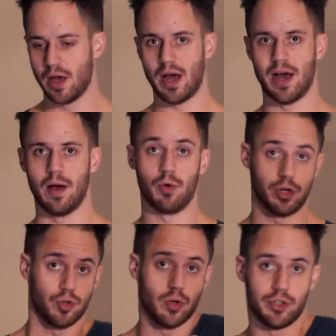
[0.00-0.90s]
what you
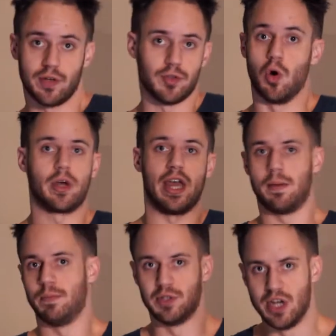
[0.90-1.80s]
told yourself is, okay, I
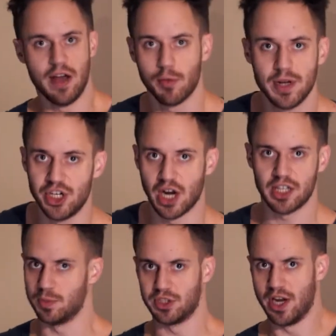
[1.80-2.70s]
must never be
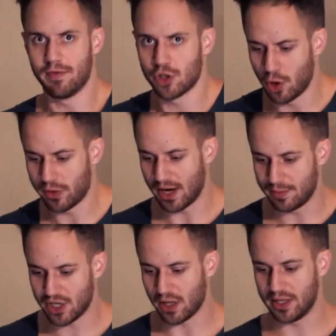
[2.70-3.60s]
jealous, must never show that I'm
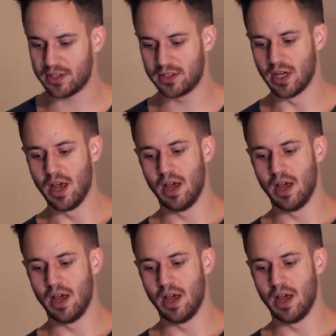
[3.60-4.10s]
jealous.